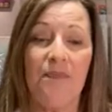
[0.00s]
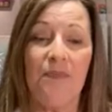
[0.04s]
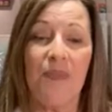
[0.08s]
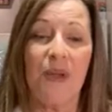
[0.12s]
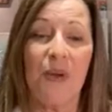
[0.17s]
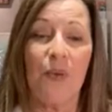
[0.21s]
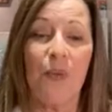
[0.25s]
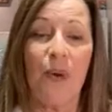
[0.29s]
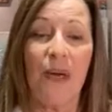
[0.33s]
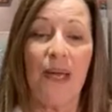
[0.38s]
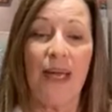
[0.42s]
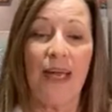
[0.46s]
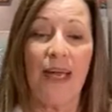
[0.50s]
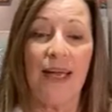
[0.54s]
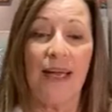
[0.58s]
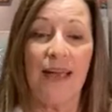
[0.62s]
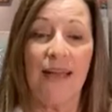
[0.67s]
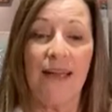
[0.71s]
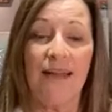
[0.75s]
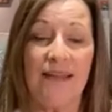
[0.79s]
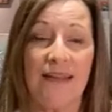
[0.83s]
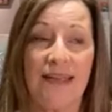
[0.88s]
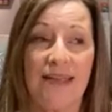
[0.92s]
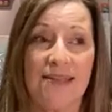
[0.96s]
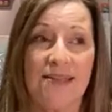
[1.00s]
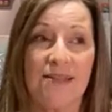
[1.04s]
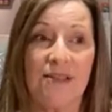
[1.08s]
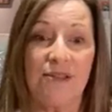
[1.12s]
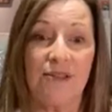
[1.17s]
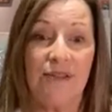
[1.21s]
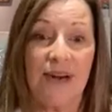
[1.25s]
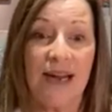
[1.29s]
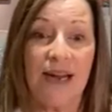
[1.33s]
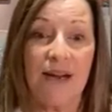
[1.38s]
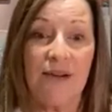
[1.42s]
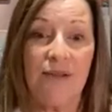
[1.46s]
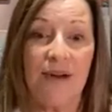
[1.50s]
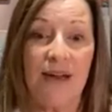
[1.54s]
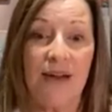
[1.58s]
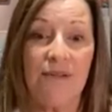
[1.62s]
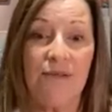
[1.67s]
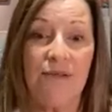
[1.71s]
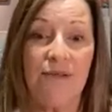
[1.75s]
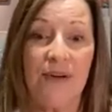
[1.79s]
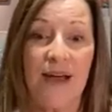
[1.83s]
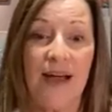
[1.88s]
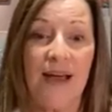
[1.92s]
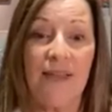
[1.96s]
where this
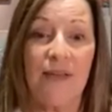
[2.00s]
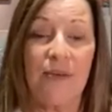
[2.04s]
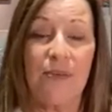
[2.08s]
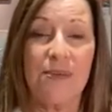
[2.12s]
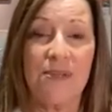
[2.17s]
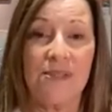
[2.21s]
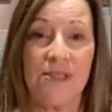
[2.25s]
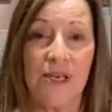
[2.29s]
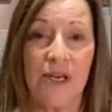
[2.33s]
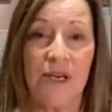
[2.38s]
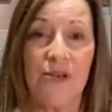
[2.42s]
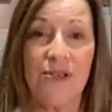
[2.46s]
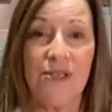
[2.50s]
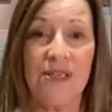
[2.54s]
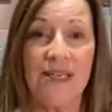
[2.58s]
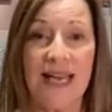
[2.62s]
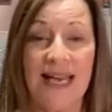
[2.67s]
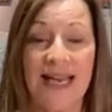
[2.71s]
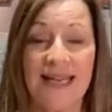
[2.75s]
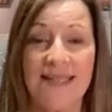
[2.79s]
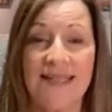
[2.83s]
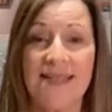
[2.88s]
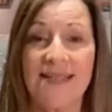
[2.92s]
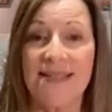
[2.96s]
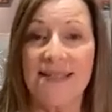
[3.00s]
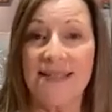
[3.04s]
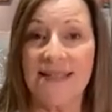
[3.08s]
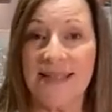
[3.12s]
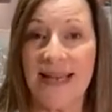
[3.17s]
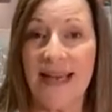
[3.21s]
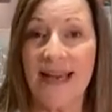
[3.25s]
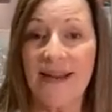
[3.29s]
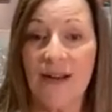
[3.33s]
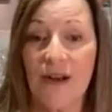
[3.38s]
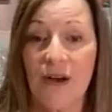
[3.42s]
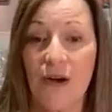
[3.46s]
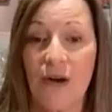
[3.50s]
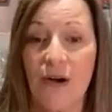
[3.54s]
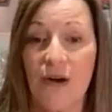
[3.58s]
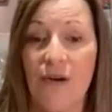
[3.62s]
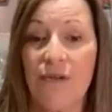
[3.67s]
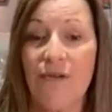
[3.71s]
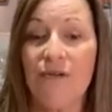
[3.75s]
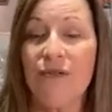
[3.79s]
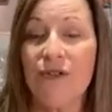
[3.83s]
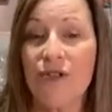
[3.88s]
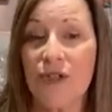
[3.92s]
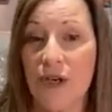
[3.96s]
great-grandfather was noted as the son
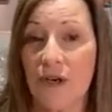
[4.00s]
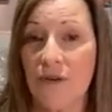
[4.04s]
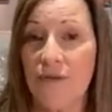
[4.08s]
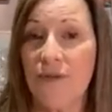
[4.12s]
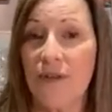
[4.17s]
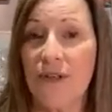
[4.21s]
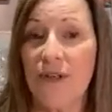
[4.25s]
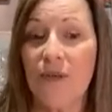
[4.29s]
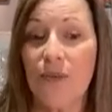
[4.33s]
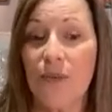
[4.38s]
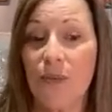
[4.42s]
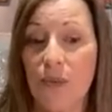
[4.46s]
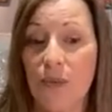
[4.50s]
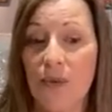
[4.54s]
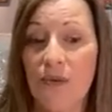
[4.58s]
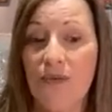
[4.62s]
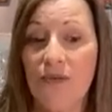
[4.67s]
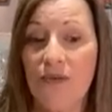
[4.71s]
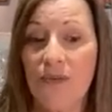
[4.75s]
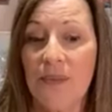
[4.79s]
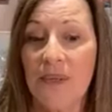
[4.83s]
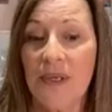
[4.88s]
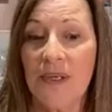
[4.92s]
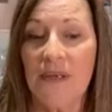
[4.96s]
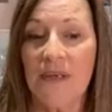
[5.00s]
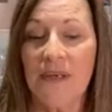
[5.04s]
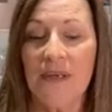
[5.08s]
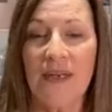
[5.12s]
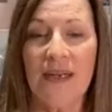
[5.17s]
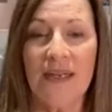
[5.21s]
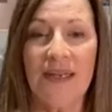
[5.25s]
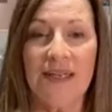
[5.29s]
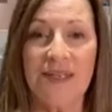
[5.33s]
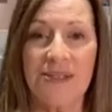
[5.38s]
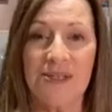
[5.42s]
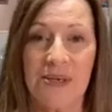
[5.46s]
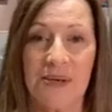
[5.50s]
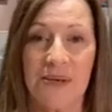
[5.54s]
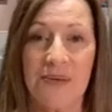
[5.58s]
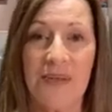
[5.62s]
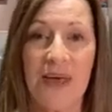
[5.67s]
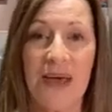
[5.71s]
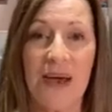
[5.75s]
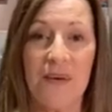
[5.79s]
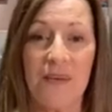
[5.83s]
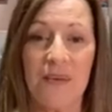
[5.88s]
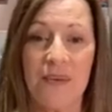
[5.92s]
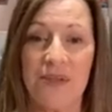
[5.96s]
of David Wolfman. So
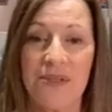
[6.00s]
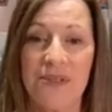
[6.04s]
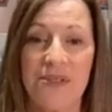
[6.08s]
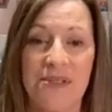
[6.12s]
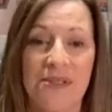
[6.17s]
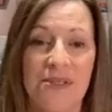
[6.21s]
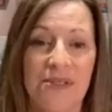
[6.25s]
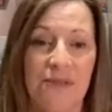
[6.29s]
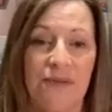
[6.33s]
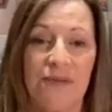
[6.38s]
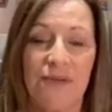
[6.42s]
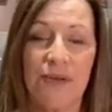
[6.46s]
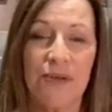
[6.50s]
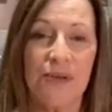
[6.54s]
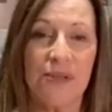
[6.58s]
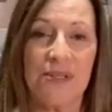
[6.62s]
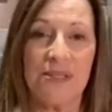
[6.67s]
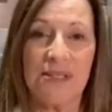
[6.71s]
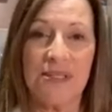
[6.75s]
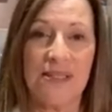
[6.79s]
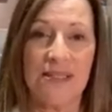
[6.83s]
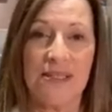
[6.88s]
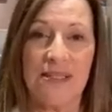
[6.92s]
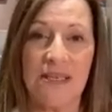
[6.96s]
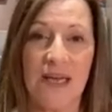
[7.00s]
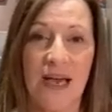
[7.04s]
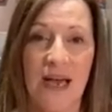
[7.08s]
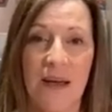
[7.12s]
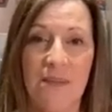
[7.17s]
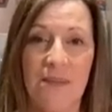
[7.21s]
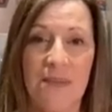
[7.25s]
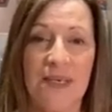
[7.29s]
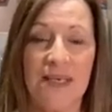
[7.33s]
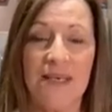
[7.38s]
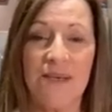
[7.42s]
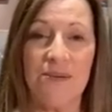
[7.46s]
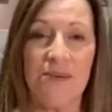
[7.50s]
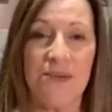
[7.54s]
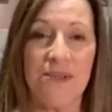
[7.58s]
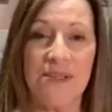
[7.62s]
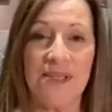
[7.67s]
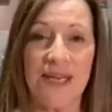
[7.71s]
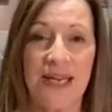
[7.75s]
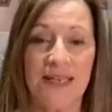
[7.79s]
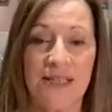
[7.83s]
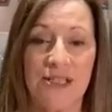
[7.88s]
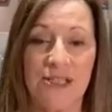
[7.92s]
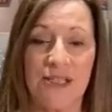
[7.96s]
that was the first time he was
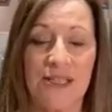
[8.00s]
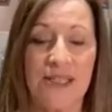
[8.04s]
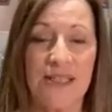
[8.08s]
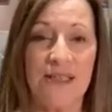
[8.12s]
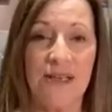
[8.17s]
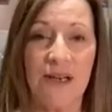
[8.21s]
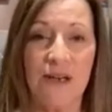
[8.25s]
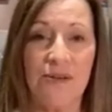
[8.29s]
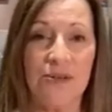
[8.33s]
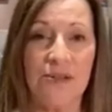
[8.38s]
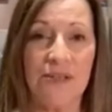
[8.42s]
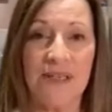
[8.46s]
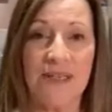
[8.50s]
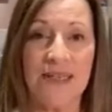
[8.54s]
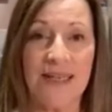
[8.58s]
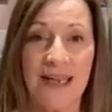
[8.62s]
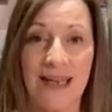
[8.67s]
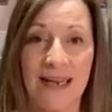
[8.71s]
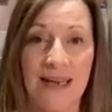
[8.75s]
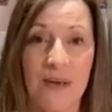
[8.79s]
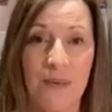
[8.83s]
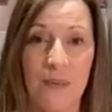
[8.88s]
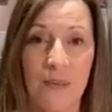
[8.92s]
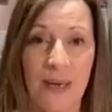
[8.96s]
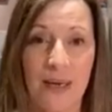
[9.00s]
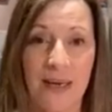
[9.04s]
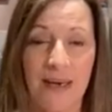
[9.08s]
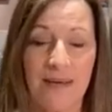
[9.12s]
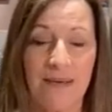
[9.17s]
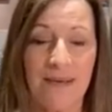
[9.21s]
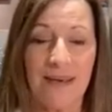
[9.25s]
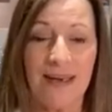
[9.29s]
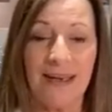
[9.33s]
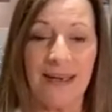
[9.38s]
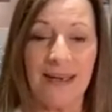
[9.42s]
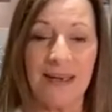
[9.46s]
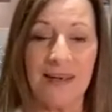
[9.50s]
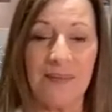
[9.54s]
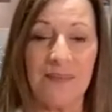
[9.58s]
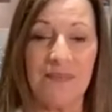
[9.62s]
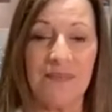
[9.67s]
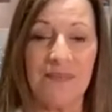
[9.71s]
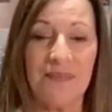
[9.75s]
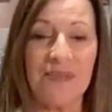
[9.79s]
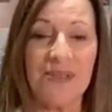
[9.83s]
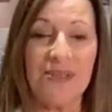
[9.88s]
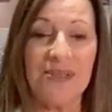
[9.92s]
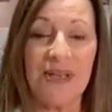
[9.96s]
actually noted anywhere.
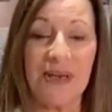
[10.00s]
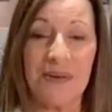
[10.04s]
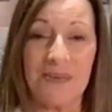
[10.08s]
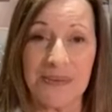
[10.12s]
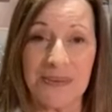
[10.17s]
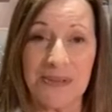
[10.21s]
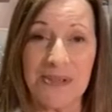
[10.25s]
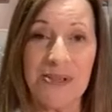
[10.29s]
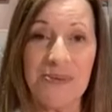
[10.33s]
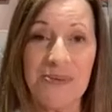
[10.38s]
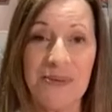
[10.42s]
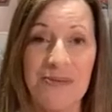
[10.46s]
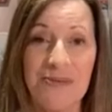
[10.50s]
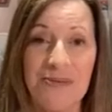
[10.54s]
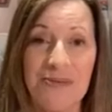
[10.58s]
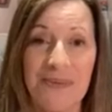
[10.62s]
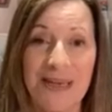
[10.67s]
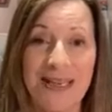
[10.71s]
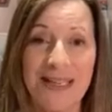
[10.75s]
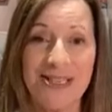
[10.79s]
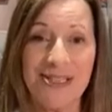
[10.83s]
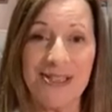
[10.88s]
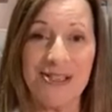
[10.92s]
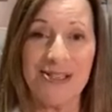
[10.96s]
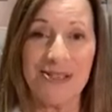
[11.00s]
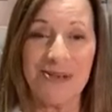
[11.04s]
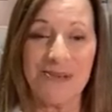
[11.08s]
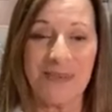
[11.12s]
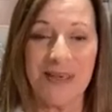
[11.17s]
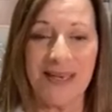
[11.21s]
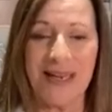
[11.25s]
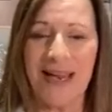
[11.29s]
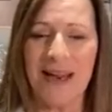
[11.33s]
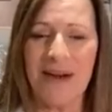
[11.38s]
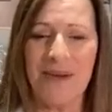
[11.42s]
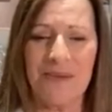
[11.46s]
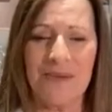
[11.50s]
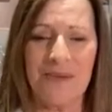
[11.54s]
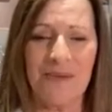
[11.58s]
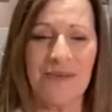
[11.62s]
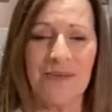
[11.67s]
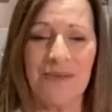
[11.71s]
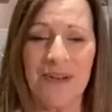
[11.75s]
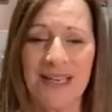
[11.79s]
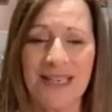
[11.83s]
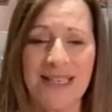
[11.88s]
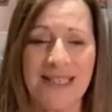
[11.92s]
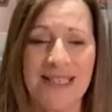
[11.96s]
So that was new information to me and
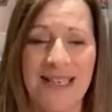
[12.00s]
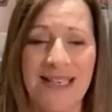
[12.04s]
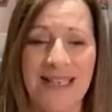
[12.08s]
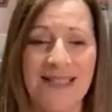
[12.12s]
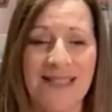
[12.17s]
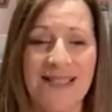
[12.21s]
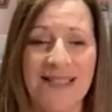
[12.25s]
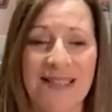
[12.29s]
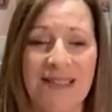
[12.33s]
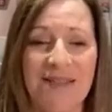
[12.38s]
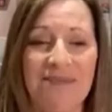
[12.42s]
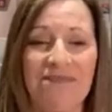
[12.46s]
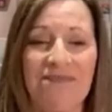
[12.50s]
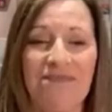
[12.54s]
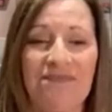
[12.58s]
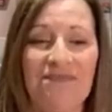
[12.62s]
fantastic.